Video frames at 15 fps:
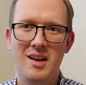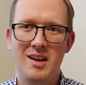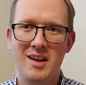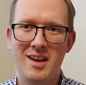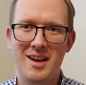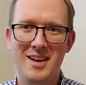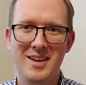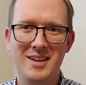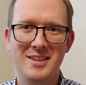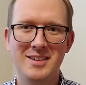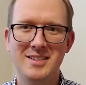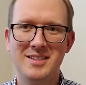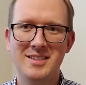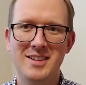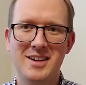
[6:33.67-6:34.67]

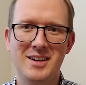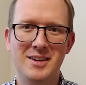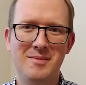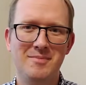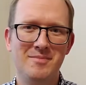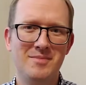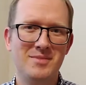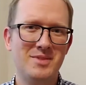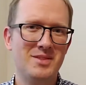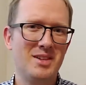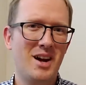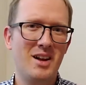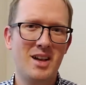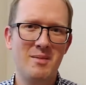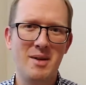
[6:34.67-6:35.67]
and
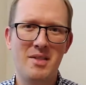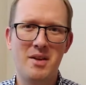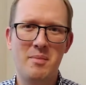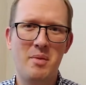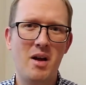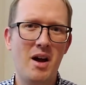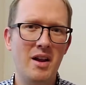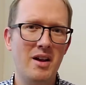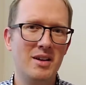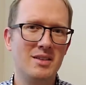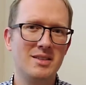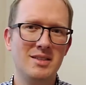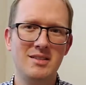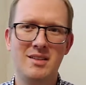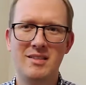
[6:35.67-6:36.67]
talking about their
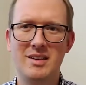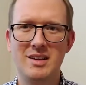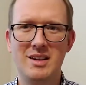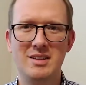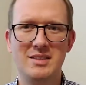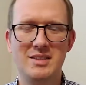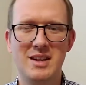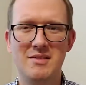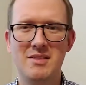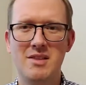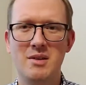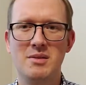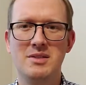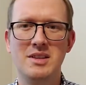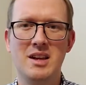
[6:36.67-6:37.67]
products and all that kind of stuff that they
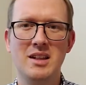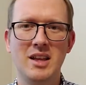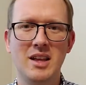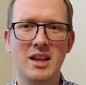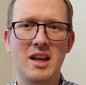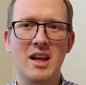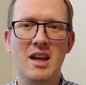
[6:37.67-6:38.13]
were selling.